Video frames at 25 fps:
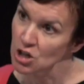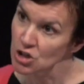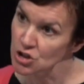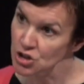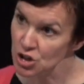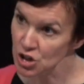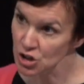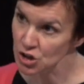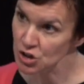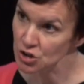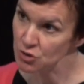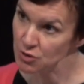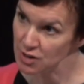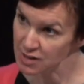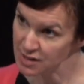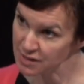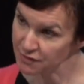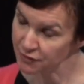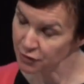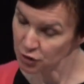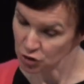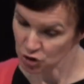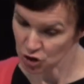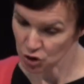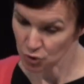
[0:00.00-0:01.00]
Due to its
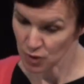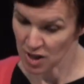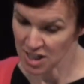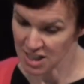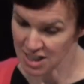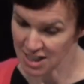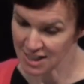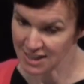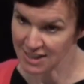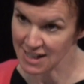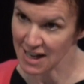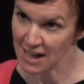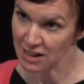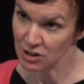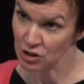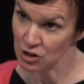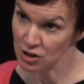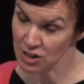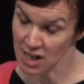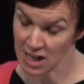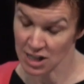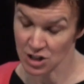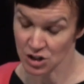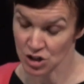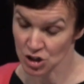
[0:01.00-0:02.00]
fluctuating
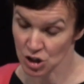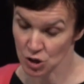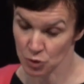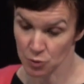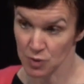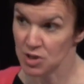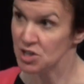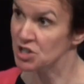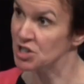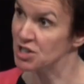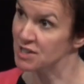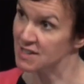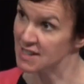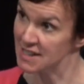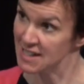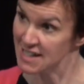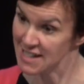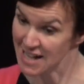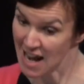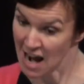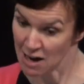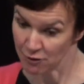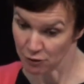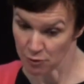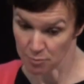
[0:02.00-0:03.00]
nature, which is an
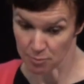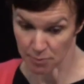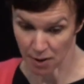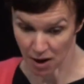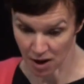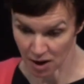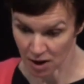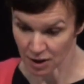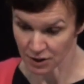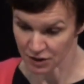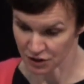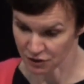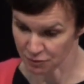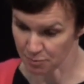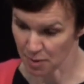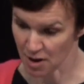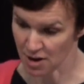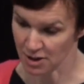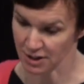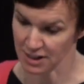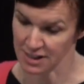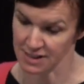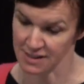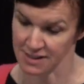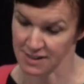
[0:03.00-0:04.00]
inherent part of
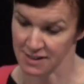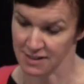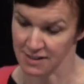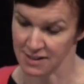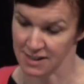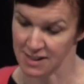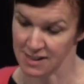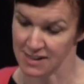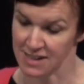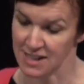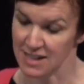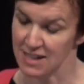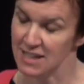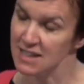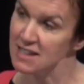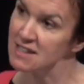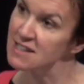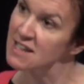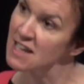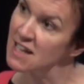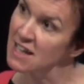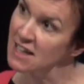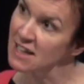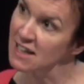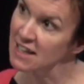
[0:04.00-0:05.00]
Parkinson's
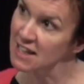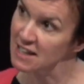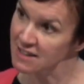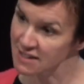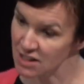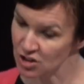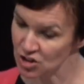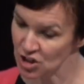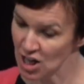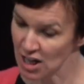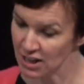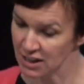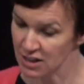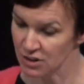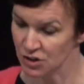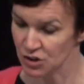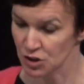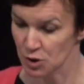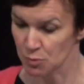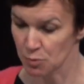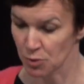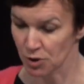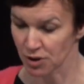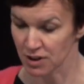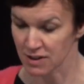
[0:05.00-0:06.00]
disease, it's a challenge
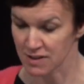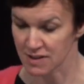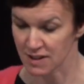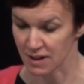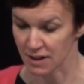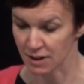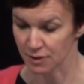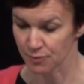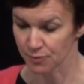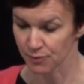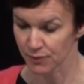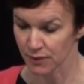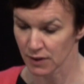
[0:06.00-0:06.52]
to monitor.